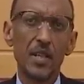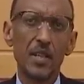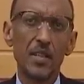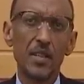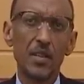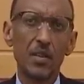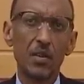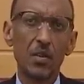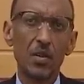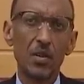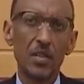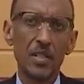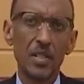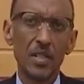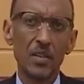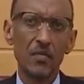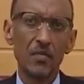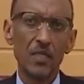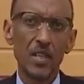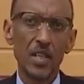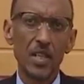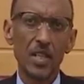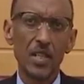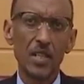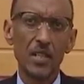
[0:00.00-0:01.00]
the
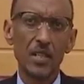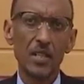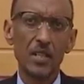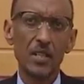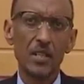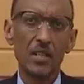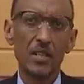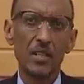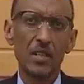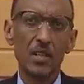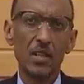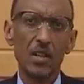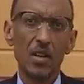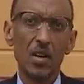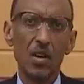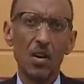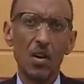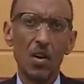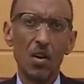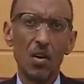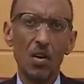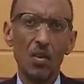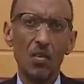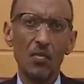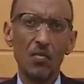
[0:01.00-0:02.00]
conservation
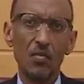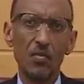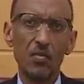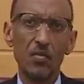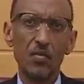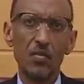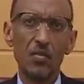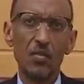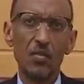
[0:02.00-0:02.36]
of